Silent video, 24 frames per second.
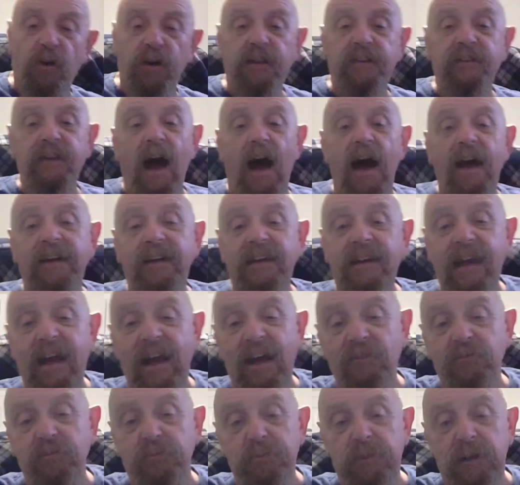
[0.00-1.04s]
he died, he
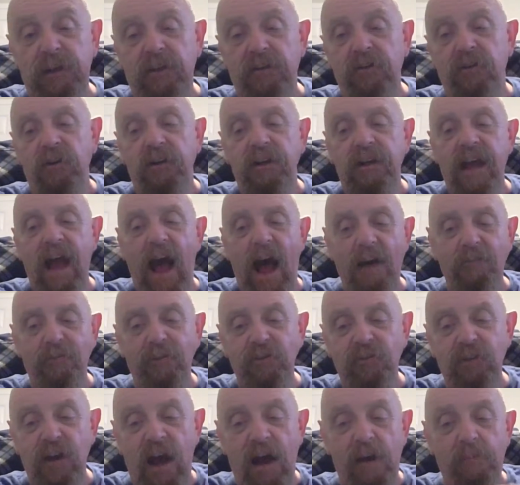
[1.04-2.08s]
asked me, could he have a
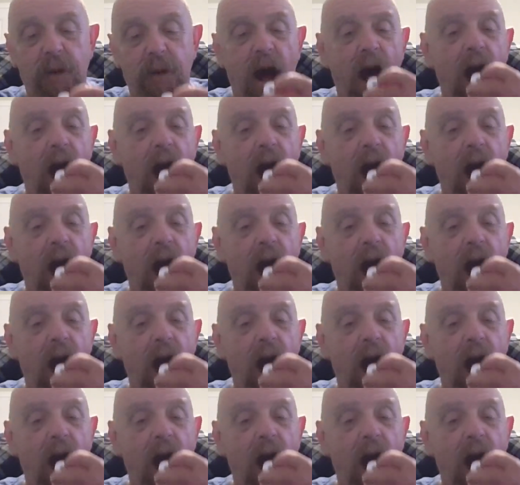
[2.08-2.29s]
job?